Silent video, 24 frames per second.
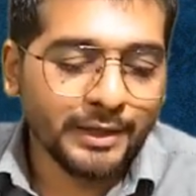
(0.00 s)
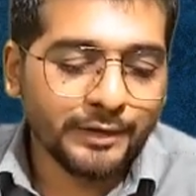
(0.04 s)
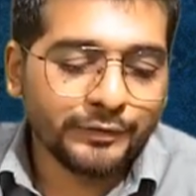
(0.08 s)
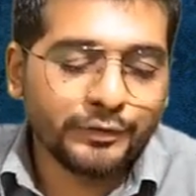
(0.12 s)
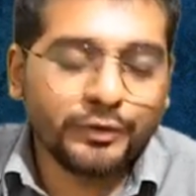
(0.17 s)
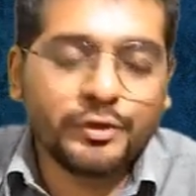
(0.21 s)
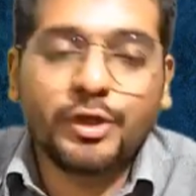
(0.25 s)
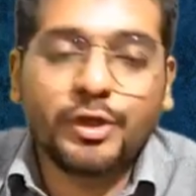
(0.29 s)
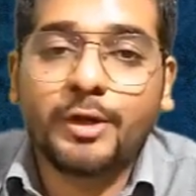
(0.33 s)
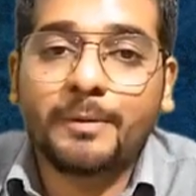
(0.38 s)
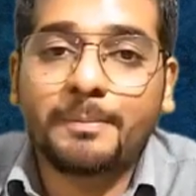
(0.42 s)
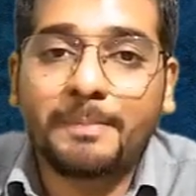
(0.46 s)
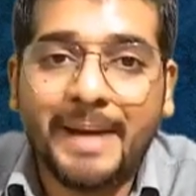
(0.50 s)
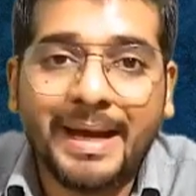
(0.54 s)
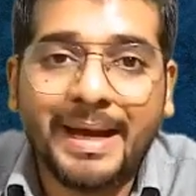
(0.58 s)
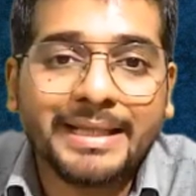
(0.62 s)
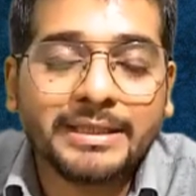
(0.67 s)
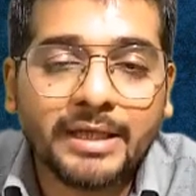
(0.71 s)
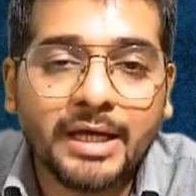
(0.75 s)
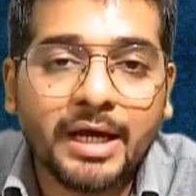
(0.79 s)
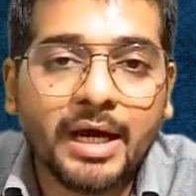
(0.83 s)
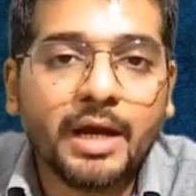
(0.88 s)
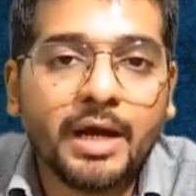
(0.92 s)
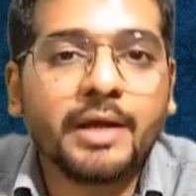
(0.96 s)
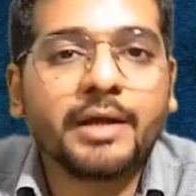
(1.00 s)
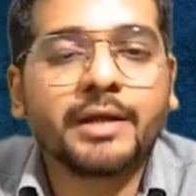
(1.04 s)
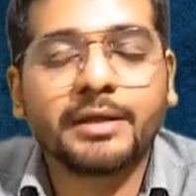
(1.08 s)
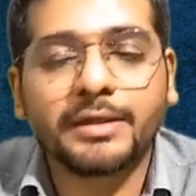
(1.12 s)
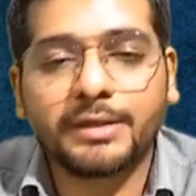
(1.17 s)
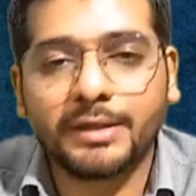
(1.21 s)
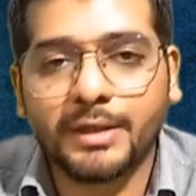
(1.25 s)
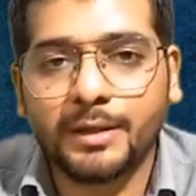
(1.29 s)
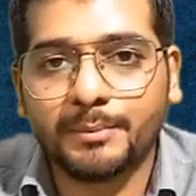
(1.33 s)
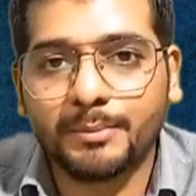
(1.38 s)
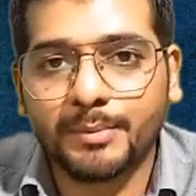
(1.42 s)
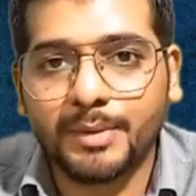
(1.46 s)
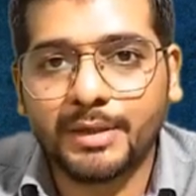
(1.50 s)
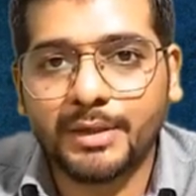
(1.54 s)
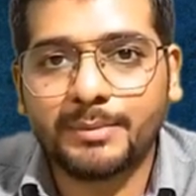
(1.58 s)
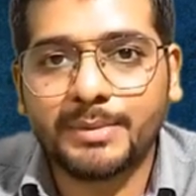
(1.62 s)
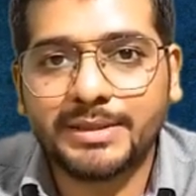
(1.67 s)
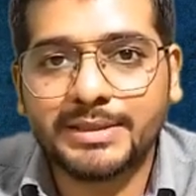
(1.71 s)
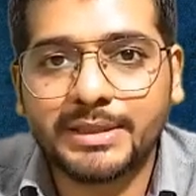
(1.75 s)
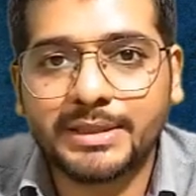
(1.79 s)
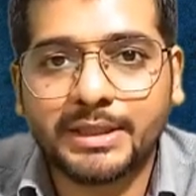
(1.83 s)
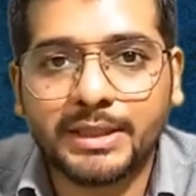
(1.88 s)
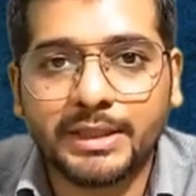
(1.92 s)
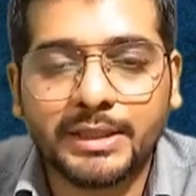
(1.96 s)
So your PAN card number,
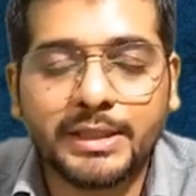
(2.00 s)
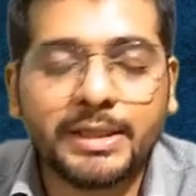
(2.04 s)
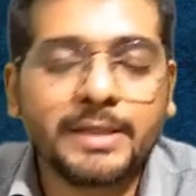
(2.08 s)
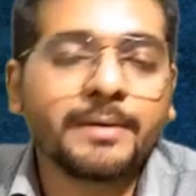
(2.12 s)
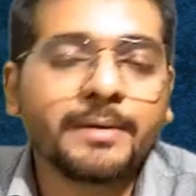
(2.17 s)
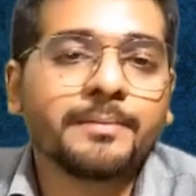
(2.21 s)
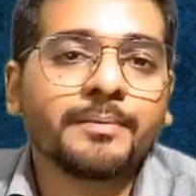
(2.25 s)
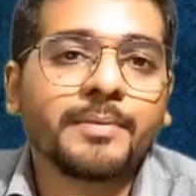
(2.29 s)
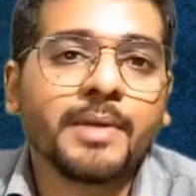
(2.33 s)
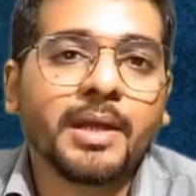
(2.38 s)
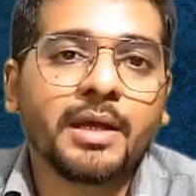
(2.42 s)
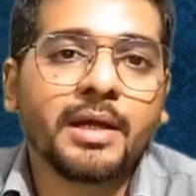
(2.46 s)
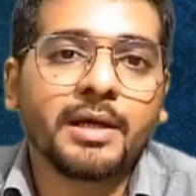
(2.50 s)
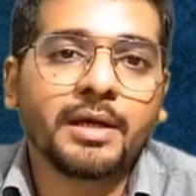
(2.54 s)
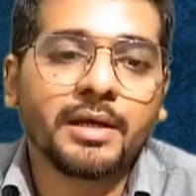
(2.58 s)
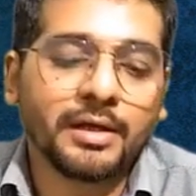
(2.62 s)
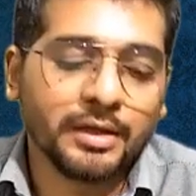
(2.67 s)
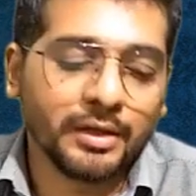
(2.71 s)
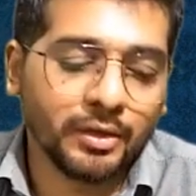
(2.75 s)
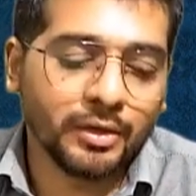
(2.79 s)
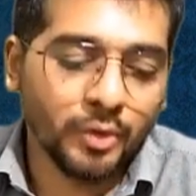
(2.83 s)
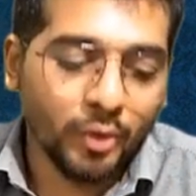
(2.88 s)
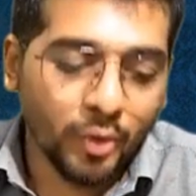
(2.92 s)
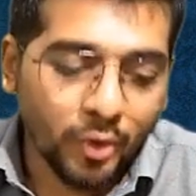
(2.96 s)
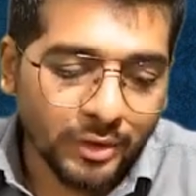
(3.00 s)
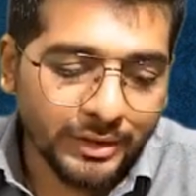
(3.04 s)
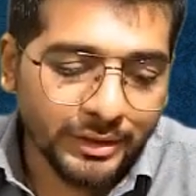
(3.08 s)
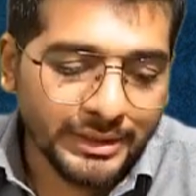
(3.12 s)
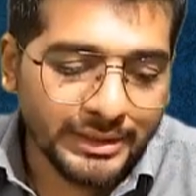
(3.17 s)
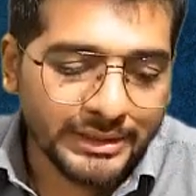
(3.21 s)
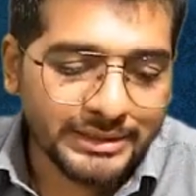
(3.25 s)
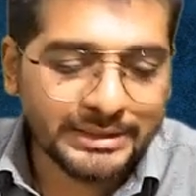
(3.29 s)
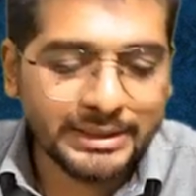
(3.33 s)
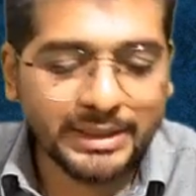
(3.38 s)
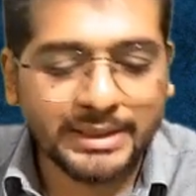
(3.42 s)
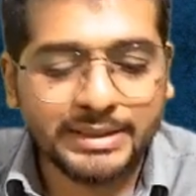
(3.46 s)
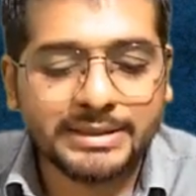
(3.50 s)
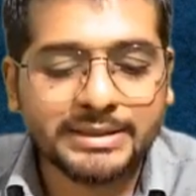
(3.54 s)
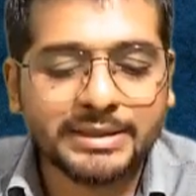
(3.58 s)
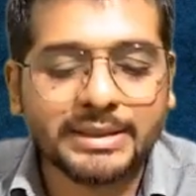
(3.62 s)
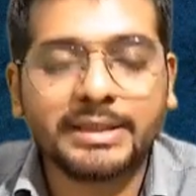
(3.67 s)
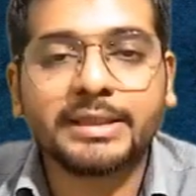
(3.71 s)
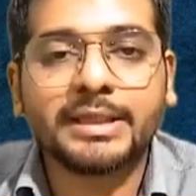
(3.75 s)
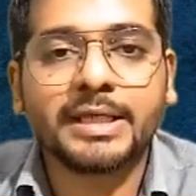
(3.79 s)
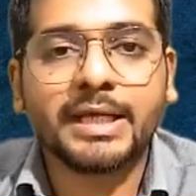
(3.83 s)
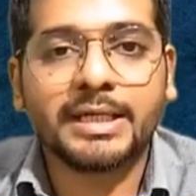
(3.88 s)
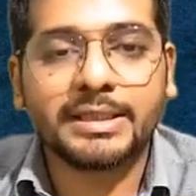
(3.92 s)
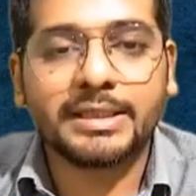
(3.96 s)
basically, all these things,
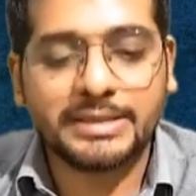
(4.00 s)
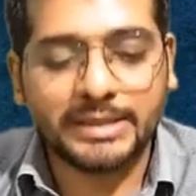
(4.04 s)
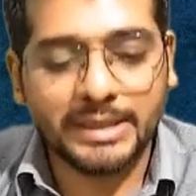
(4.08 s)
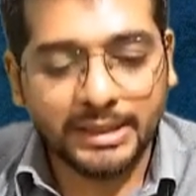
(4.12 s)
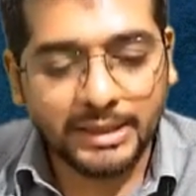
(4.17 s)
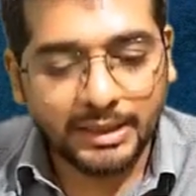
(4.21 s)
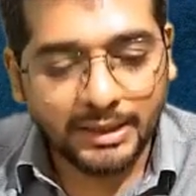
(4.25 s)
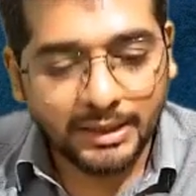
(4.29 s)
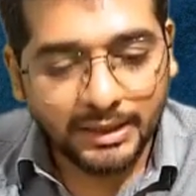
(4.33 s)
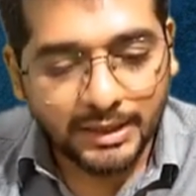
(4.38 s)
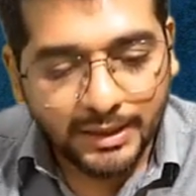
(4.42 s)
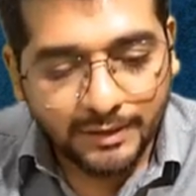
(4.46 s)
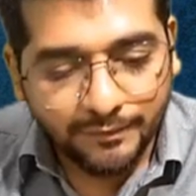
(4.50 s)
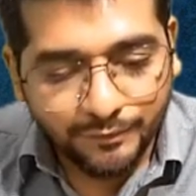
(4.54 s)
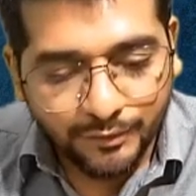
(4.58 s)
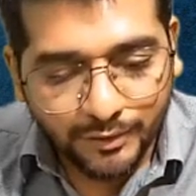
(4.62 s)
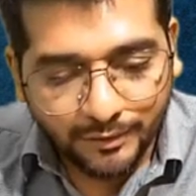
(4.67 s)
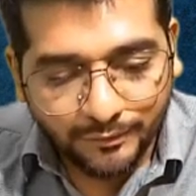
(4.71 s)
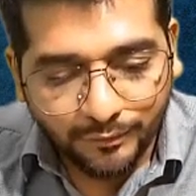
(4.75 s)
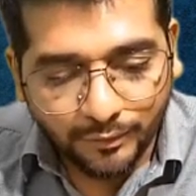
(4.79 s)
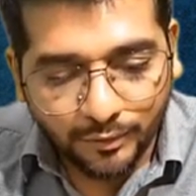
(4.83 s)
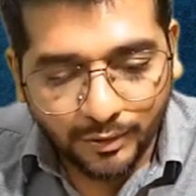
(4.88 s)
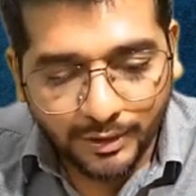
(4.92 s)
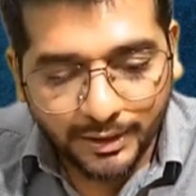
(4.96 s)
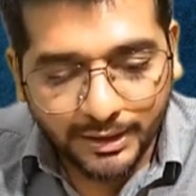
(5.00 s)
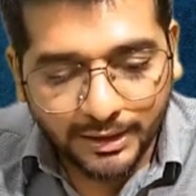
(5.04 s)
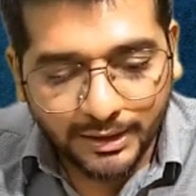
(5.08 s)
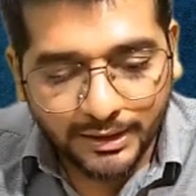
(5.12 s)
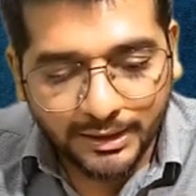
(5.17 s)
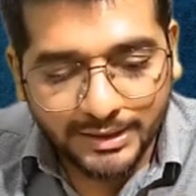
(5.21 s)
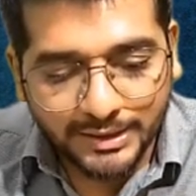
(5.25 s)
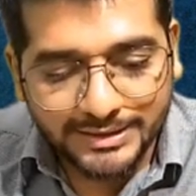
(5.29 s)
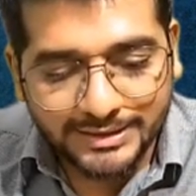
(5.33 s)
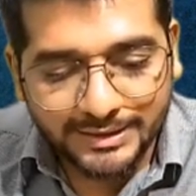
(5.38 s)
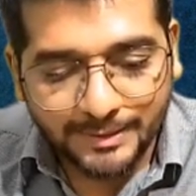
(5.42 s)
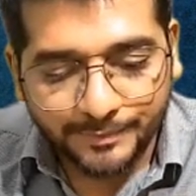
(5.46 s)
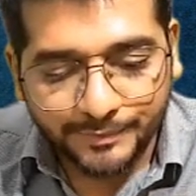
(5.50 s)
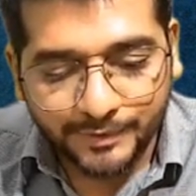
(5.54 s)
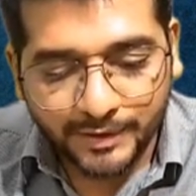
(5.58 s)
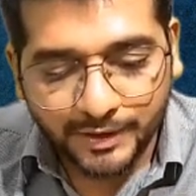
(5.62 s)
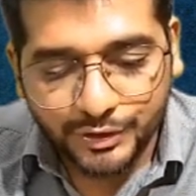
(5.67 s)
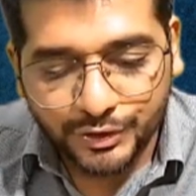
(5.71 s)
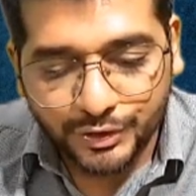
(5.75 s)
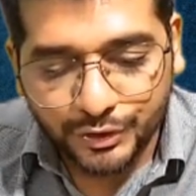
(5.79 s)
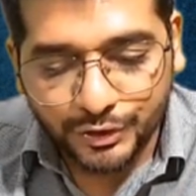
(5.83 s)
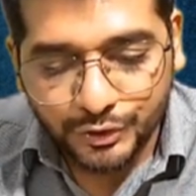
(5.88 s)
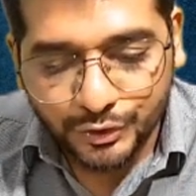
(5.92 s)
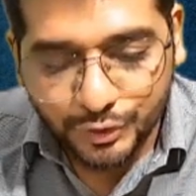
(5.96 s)
they are saying if you are falling under
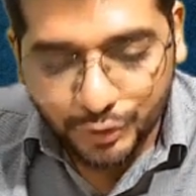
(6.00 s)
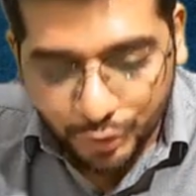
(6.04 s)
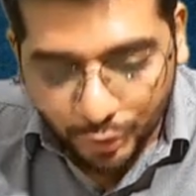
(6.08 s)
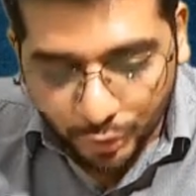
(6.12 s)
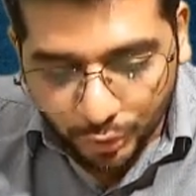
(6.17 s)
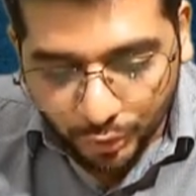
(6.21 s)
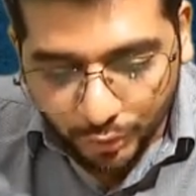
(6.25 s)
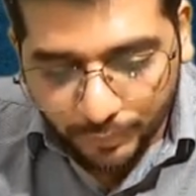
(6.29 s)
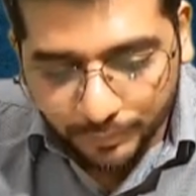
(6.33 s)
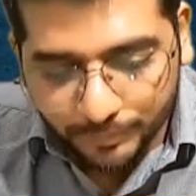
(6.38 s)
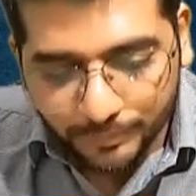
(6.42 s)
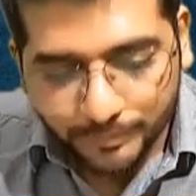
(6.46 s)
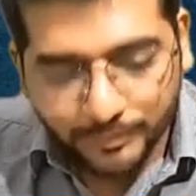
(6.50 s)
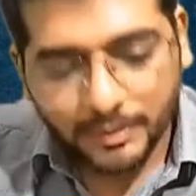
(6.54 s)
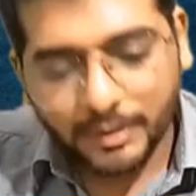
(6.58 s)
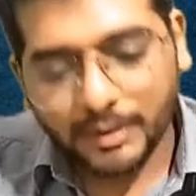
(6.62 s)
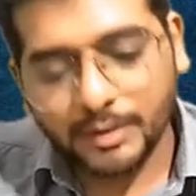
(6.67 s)
subsection 2,